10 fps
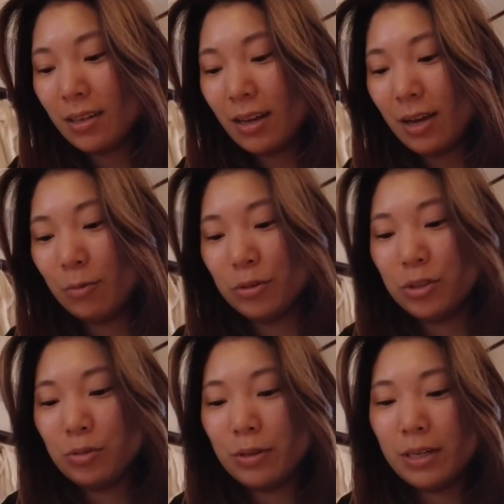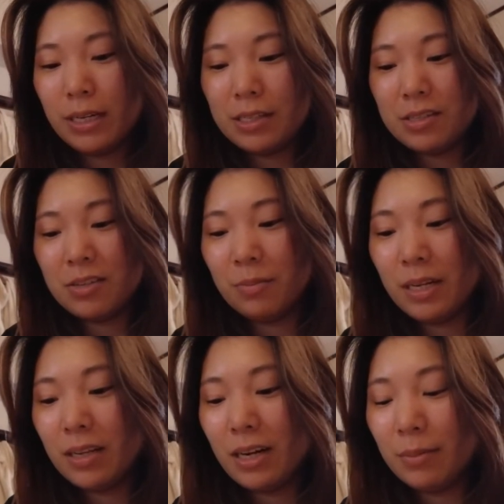I will do it and submit
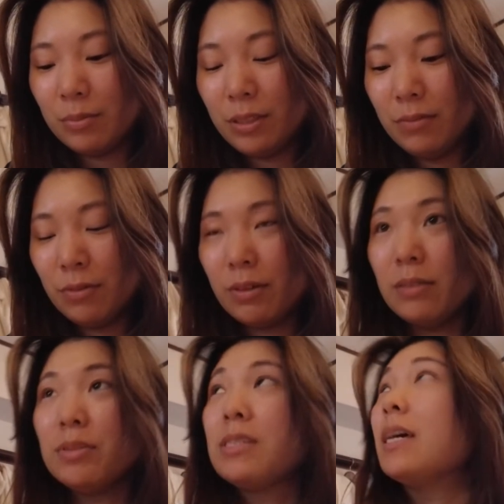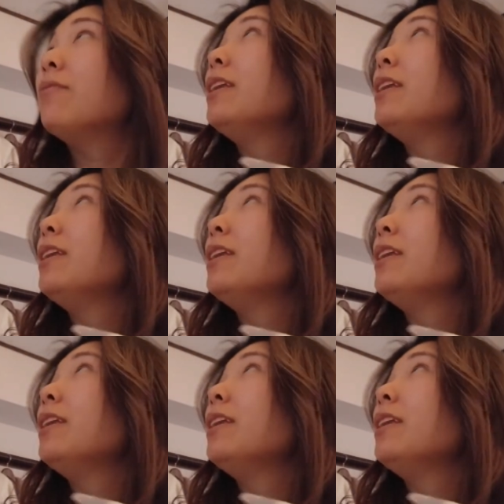it, I believe, around 7